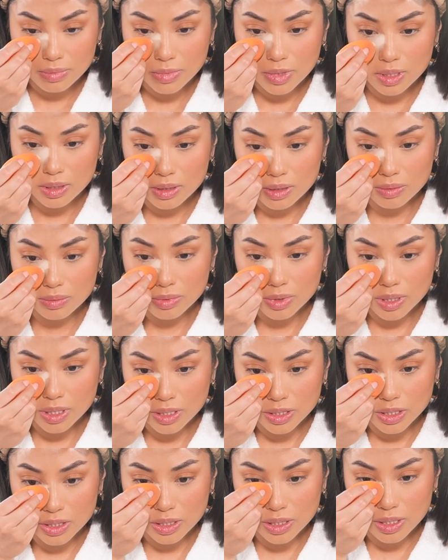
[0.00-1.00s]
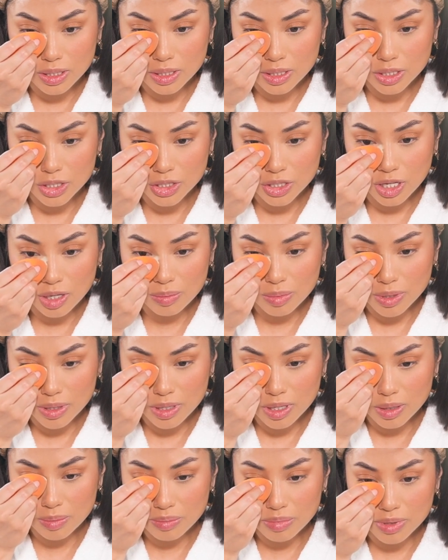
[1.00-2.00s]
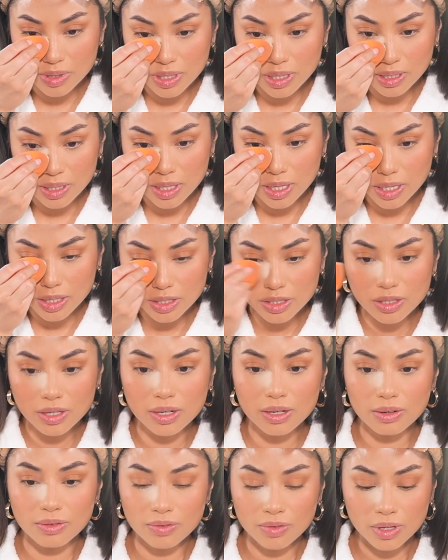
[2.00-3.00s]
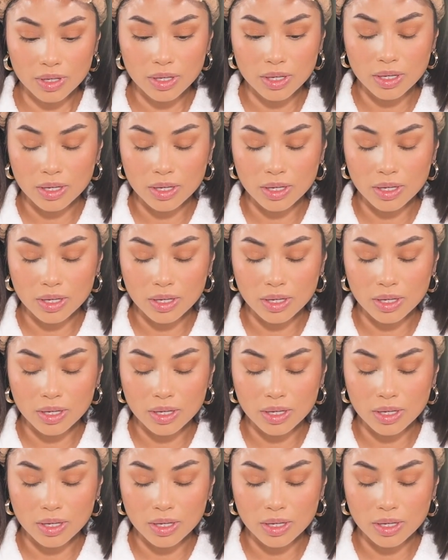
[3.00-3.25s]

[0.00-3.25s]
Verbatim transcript: This is really just gonna sharpen up the edge of